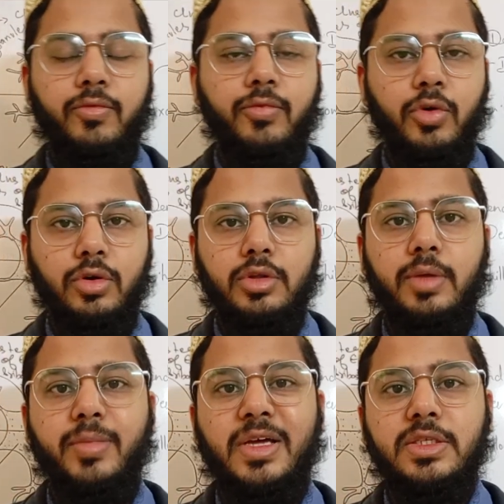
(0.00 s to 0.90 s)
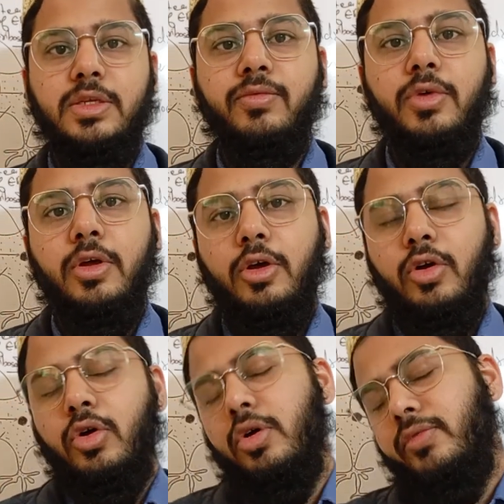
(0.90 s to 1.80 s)
for the massive,
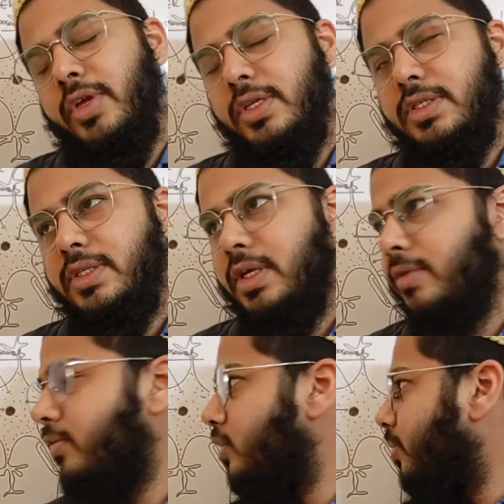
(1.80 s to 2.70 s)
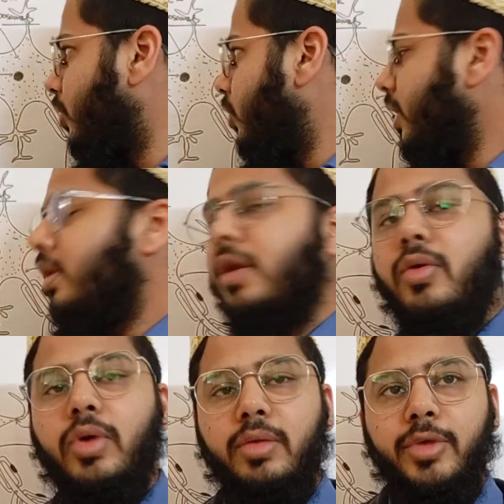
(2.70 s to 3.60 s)
or we can say for the protein
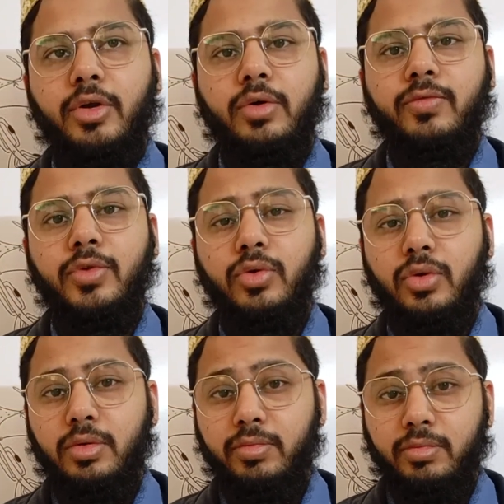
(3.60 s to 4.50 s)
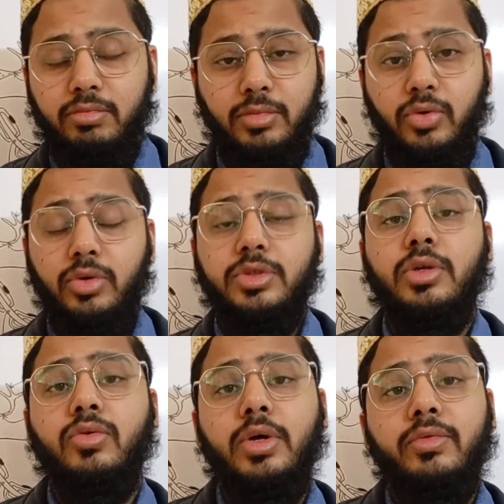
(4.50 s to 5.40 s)
requirement of neuron. Neurons
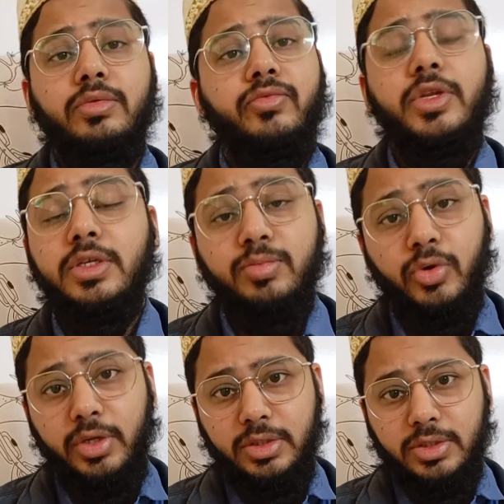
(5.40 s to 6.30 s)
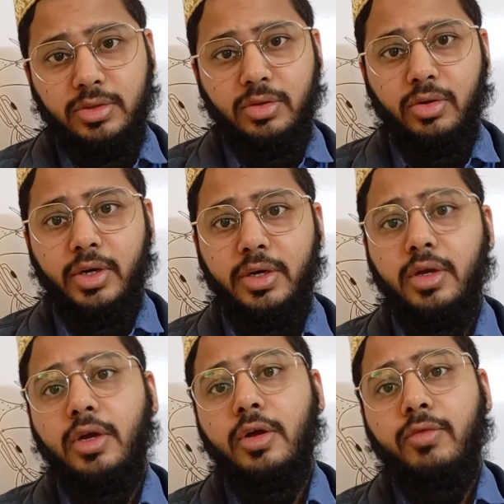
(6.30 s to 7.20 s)
require various proteins, all right,
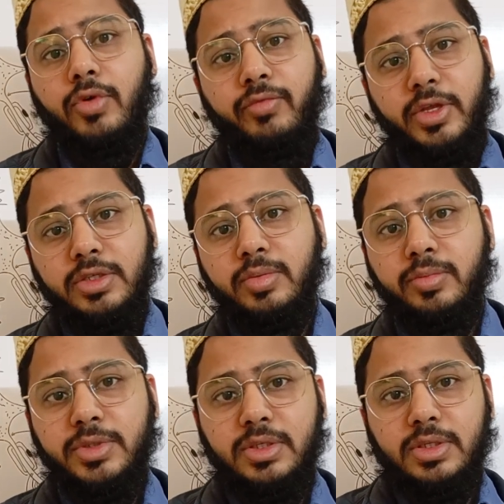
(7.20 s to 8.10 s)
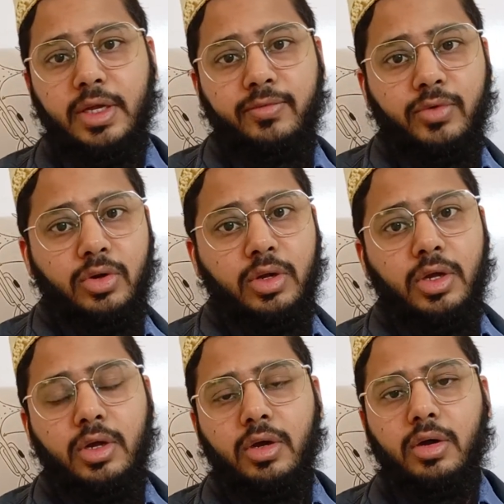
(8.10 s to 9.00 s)
for various purposes, like for
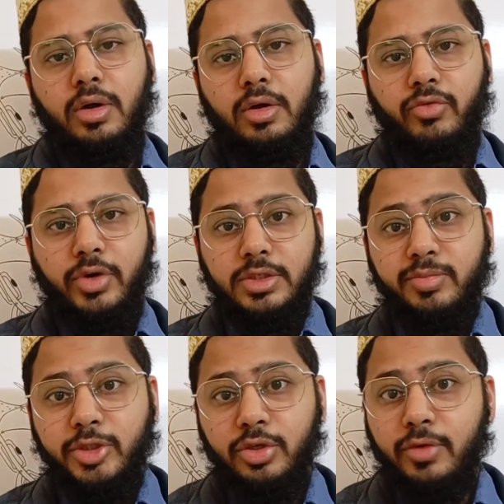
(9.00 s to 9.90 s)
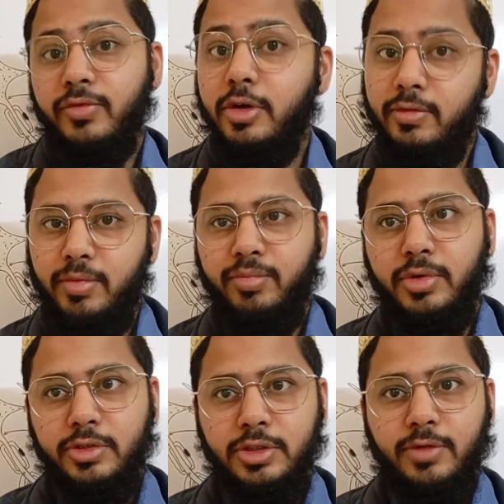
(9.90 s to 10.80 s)
transmission of nerve
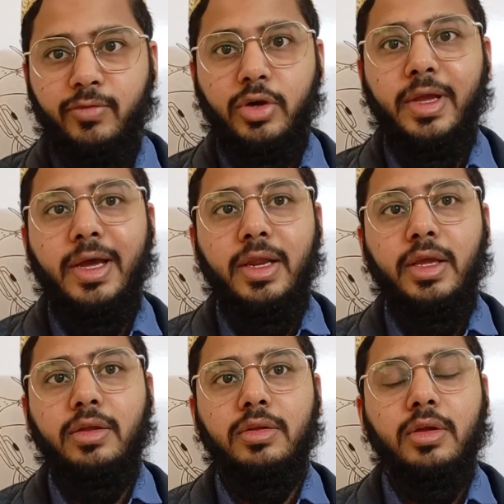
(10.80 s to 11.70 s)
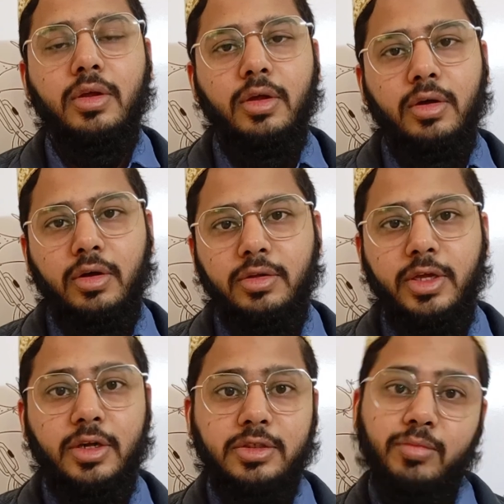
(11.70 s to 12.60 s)
impulse, for carrying.
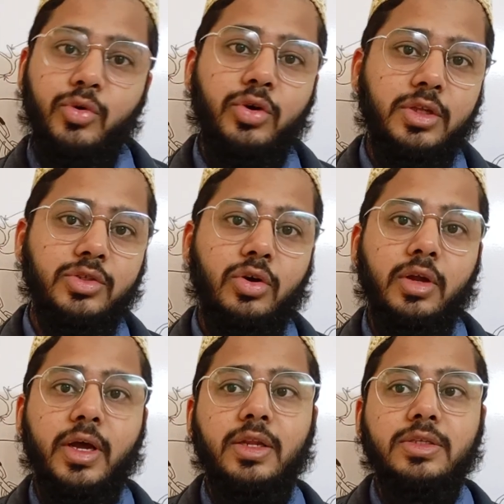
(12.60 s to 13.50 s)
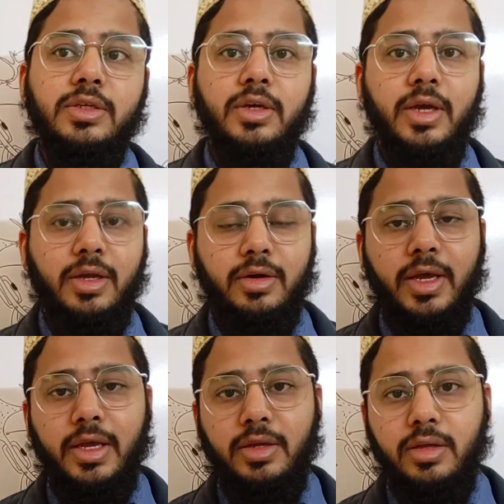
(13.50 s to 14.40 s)
There are some proteins called kinesin,
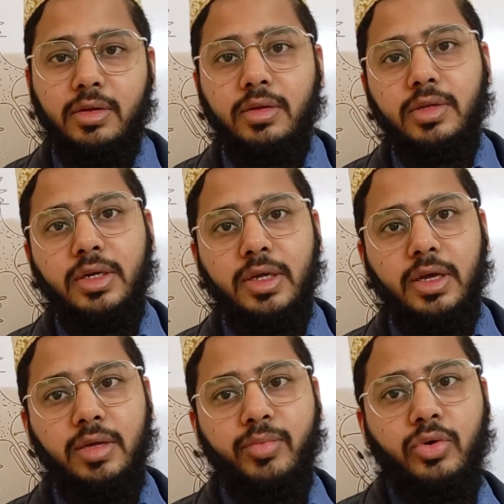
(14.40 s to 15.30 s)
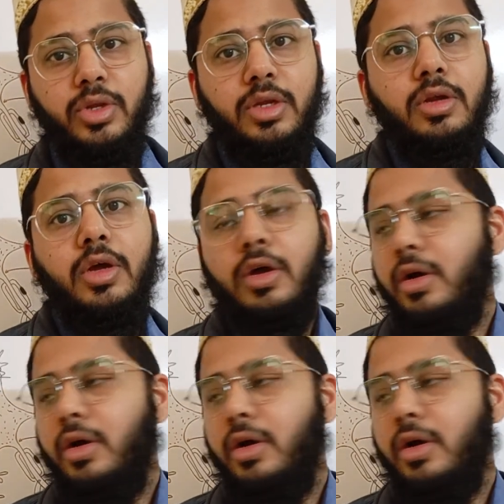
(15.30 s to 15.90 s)
dynein that carry protein